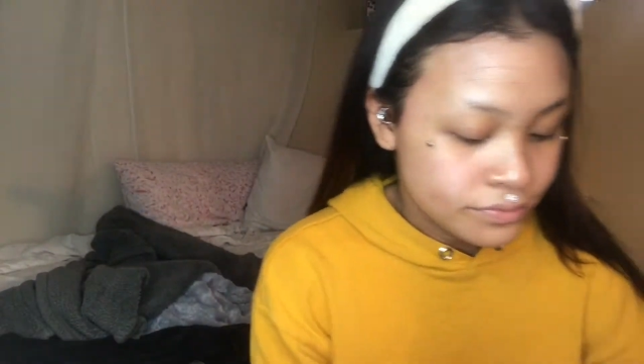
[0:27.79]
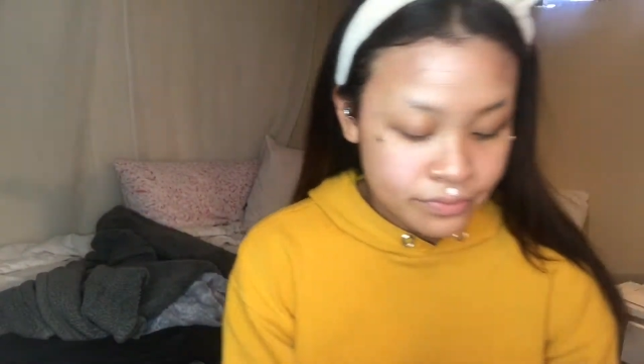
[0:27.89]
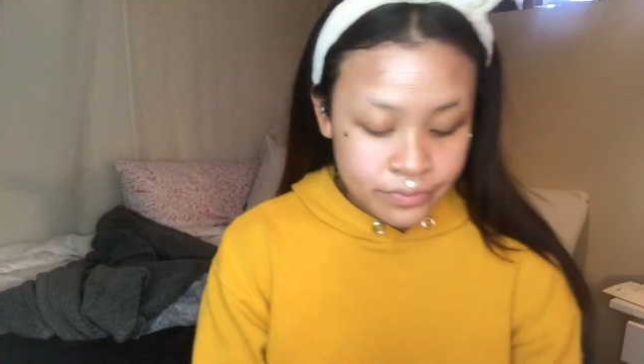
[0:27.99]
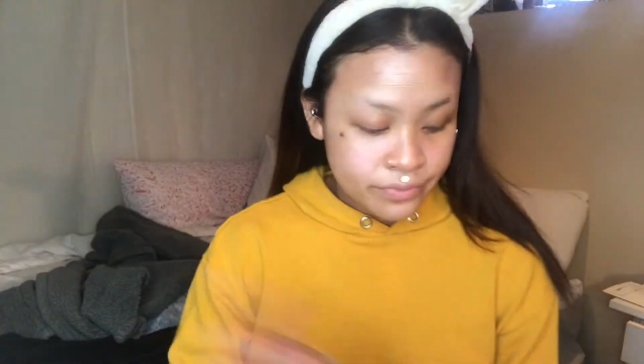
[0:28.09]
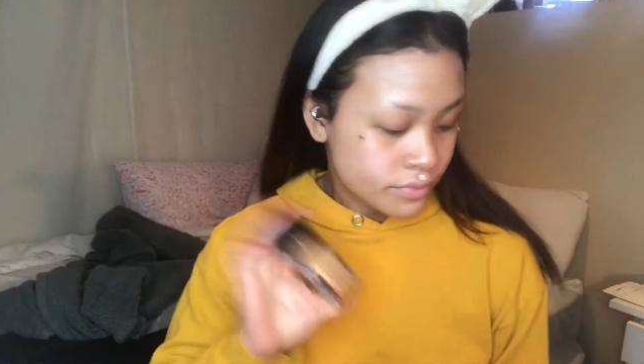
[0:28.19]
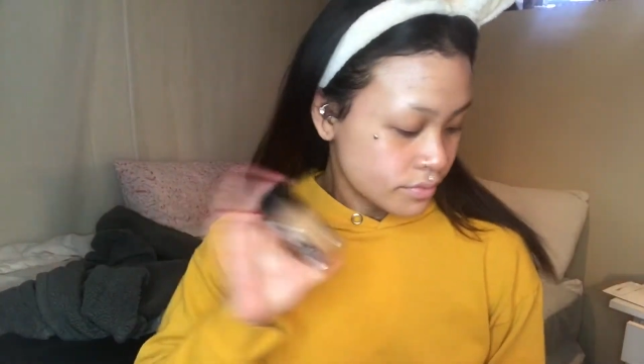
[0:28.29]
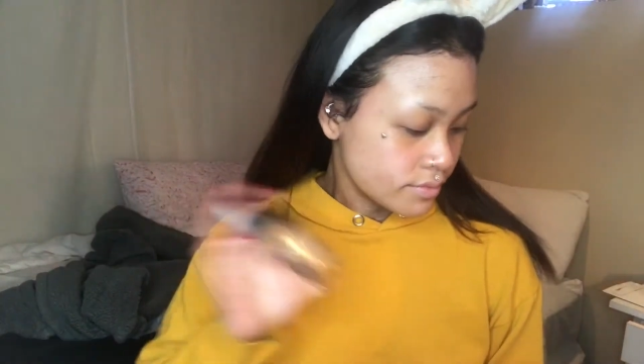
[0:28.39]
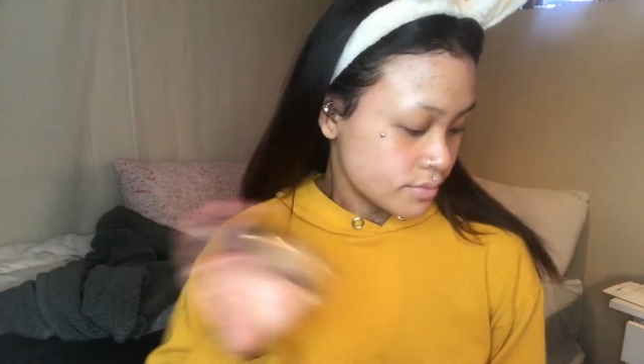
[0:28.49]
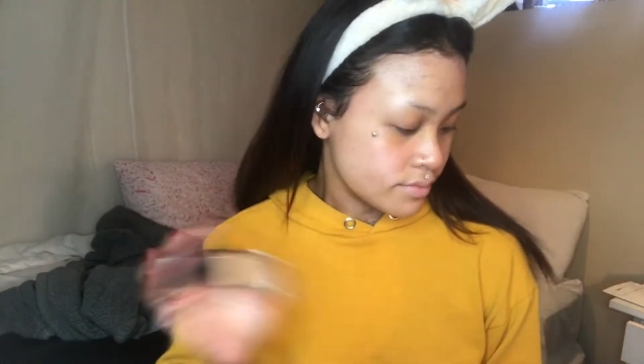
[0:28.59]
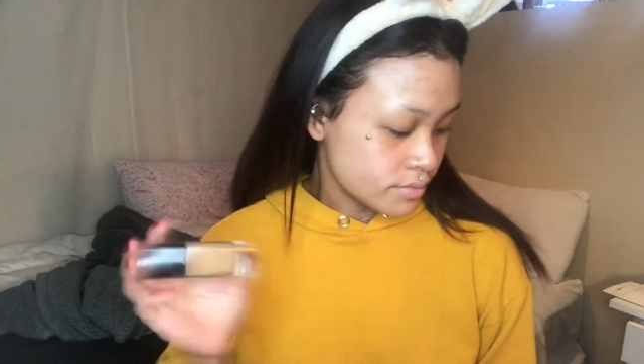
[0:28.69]
and I'm putting a
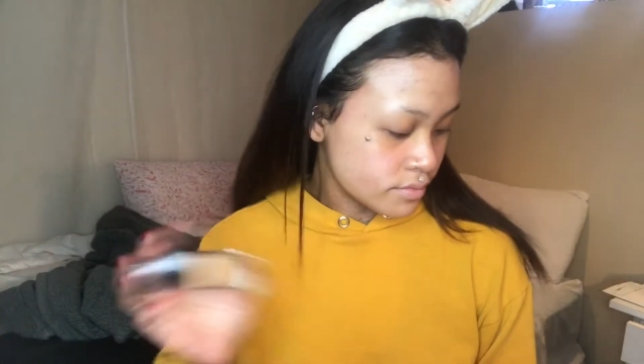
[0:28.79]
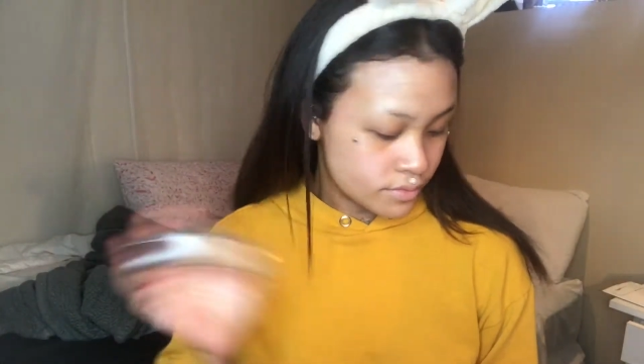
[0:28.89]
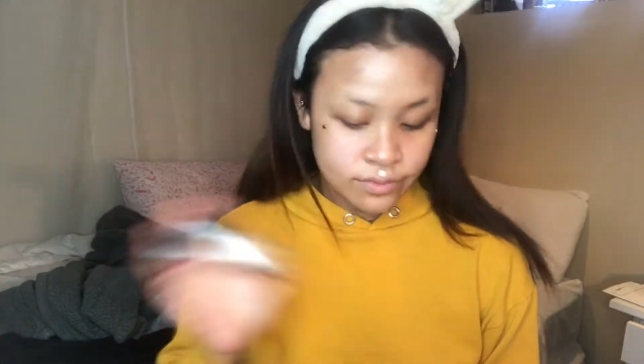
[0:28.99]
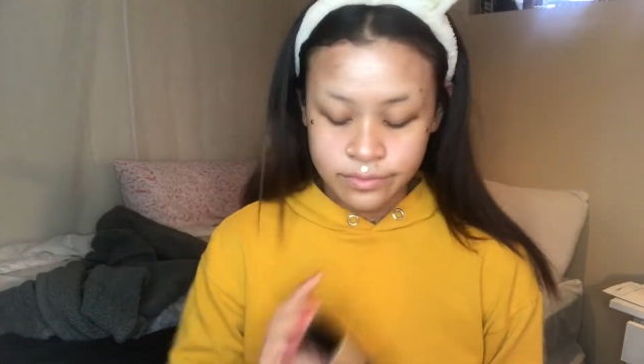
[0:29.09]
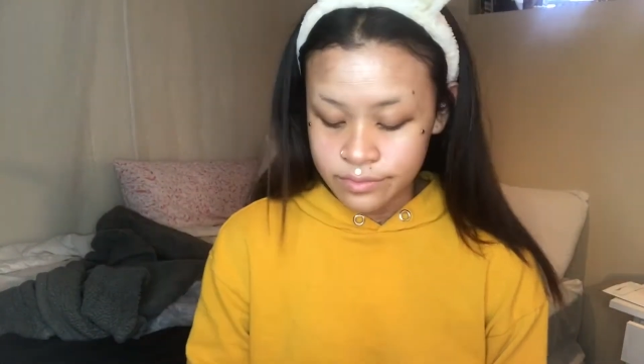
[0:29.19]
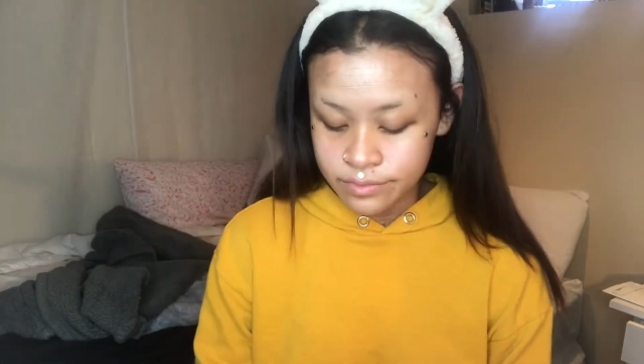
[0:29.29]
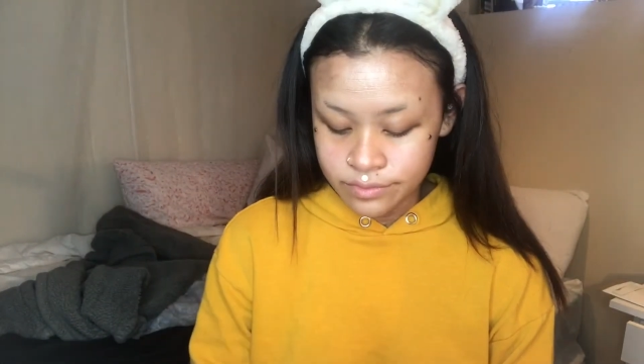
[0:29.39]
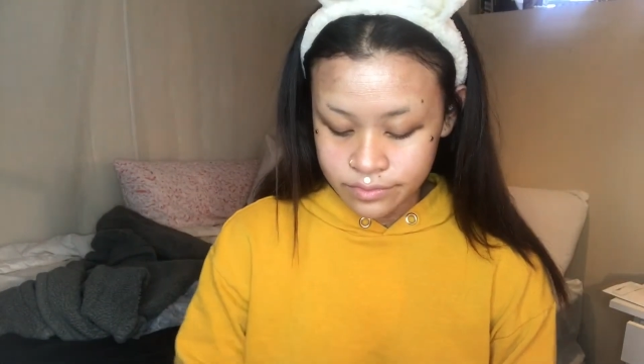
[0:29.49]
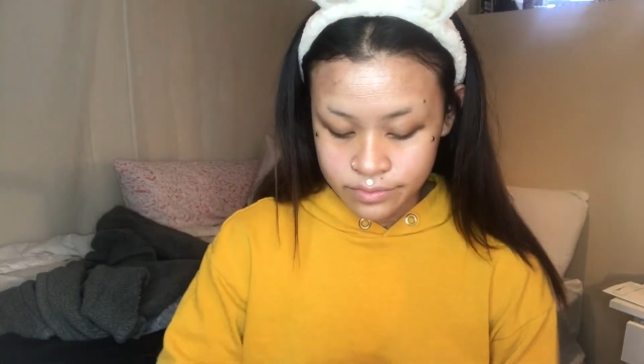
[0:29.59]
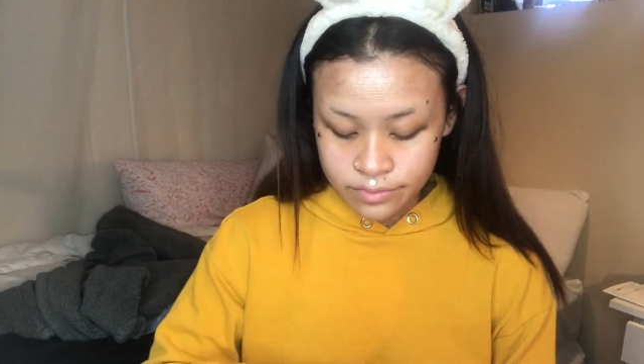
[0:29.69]
lot on. I like
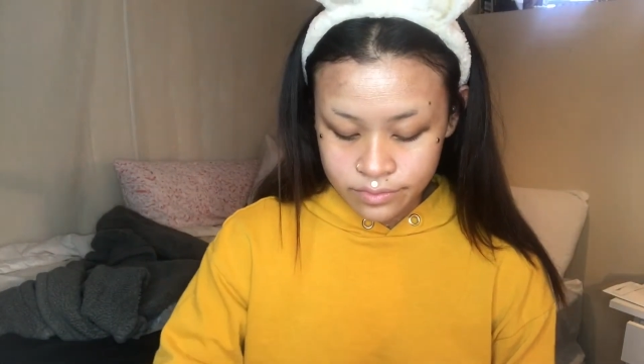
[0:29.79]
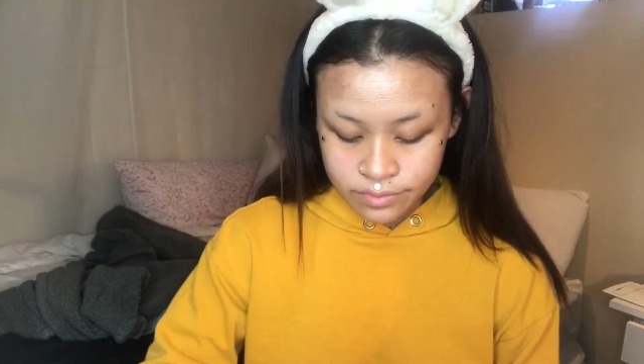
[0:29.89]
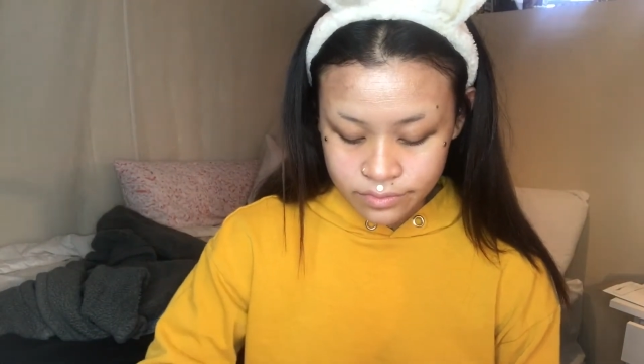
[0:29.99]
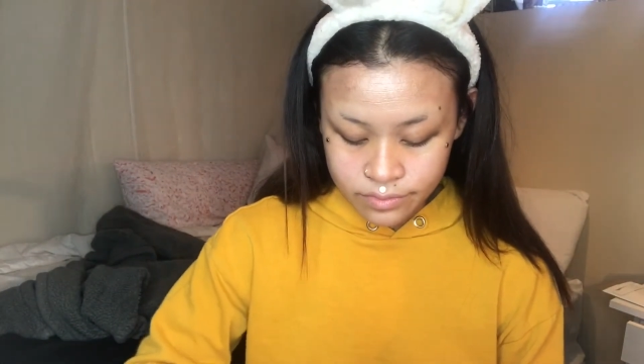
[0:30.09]
looking